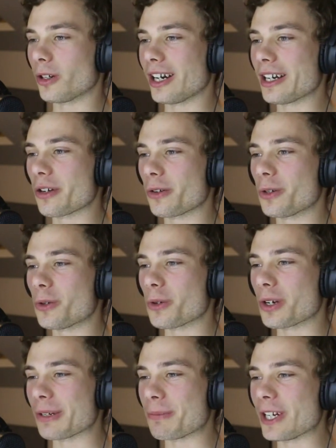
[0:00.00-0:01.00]
right. Oh,
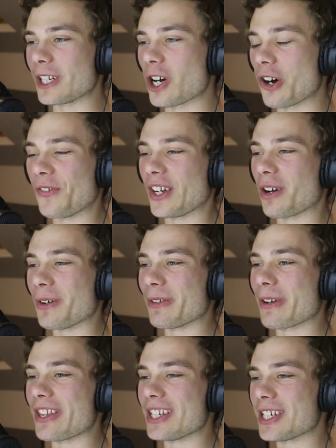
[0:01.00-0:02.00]
a bit of golfing. I wonder
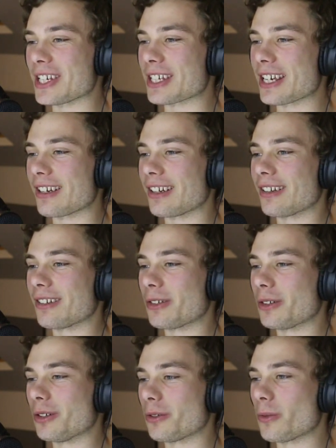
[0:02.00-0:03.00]
where this is.
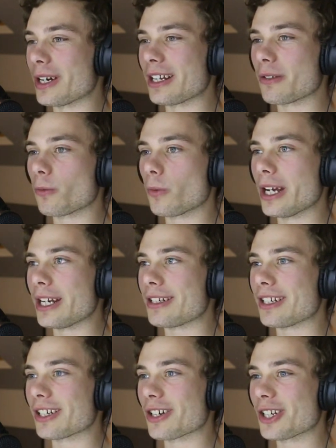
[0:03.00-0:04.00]
Oh, where did
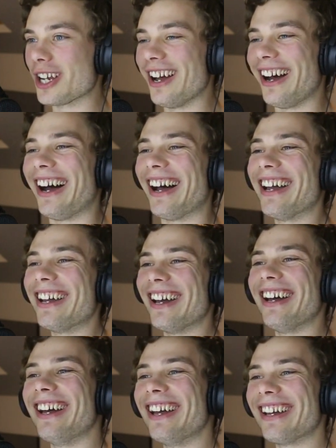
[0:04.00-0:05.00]
it go?
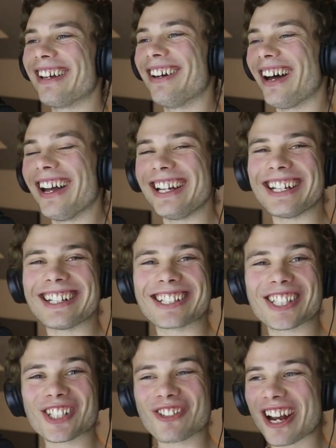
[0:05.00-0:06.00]
I hit it
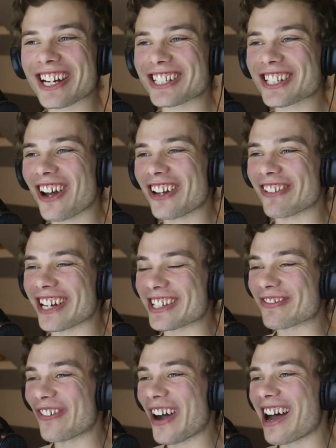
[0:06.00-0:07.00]
straight
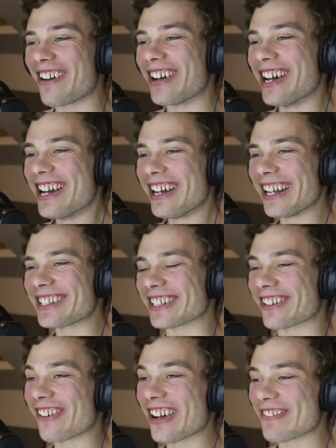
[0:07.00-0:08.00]
sideways. Wow, that's
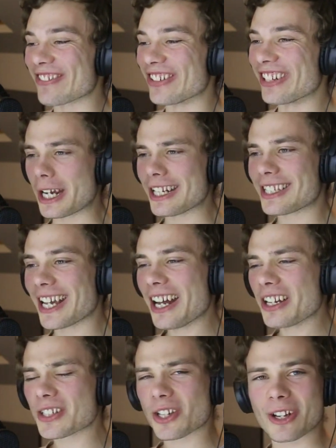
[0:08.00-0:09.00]
incredible. It
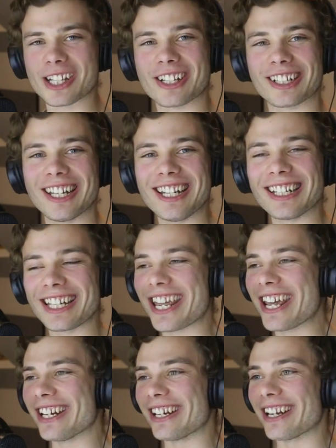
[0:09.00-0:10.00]
sounded as though he cleanly
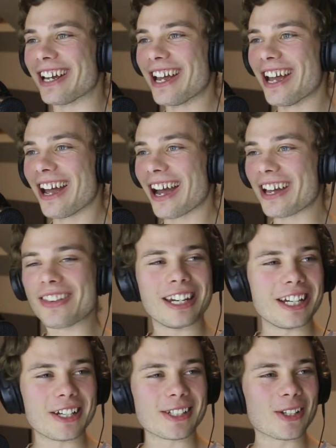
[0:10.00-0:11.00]
hit it. And then
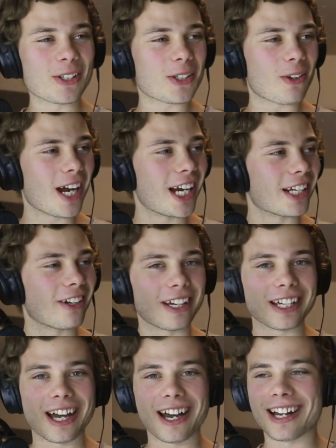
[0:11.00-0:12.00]
he just looks around
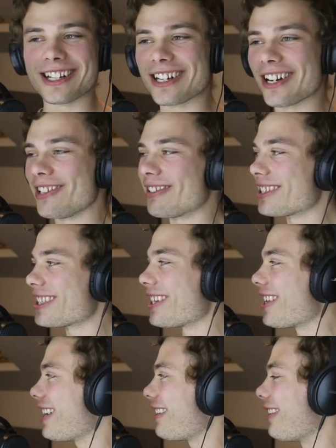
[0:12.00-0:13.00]
going, did anyone see
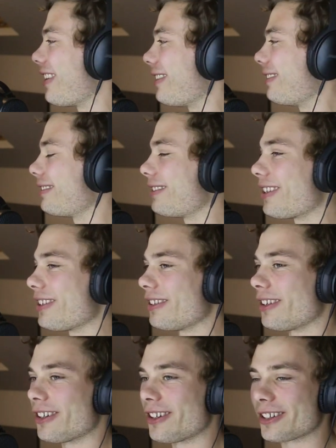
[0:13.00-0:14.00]
that? No.
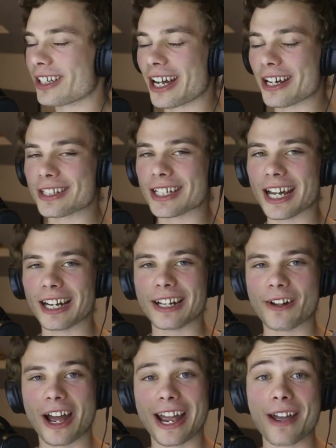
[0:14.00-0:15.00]
Okay,
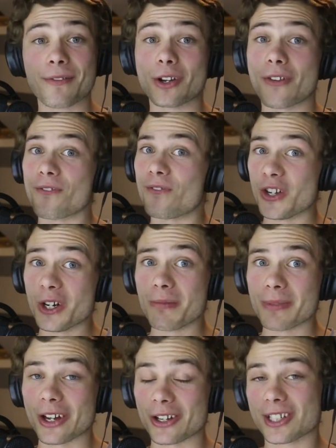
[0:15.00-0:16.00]
sadly, I have it on film
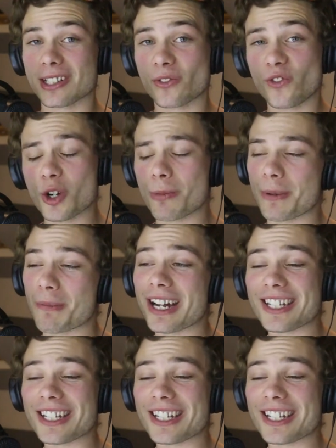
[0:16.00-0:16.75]
though, because I was filming my